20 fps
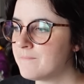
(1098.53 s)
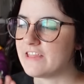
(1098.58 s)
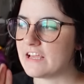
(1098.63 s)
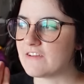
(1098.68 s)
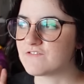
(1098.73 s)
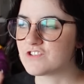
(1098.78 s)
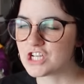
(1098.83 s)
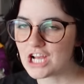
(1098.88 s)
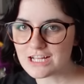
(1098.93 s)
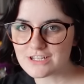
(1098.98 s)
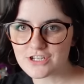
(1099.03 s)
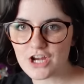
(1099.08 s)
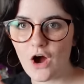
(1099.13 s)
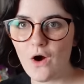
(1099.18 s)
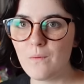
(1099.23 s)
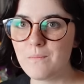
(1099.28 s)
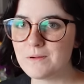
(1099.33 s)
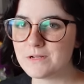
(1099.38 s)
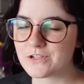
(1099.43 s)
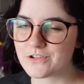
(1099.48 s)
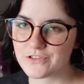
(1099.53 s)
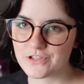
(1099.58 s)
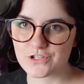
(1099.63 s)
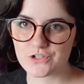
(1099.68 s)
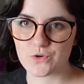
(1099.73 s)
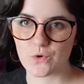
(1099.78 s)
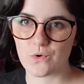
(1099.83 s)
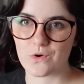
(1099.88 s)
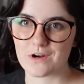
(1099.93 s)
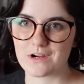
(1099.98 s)
They've just opened the
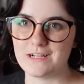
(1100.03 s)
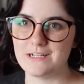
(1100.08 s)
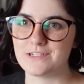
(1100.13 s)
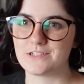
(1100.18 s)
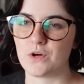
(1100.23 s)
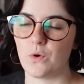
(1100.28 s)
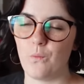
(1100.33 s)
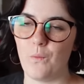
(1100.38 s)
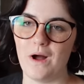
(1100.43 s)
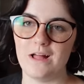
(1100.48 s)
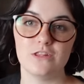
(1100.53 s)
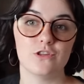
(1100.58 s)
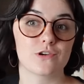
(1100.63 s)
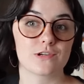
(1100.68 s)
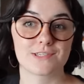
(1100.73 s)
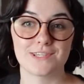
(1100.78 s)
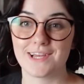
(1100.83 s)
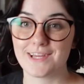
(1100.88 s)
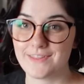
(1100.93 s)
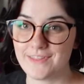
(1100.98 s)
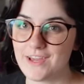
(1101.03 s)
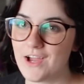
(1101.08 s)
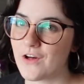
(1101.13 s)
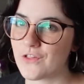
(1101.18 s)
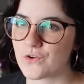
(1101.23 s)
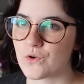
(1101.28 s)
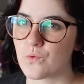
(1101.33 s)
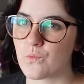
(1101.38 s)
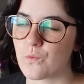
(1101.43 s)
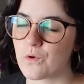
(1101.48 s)
door into what looks like the
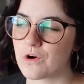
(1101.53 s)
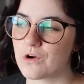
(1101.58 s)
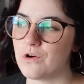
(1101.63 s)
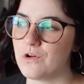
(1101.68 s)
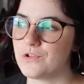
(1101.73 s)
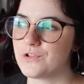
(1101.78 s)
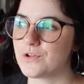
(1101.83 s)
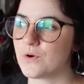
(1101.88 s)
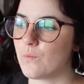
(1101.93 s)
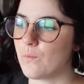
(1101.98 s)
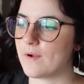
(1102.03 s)
other world,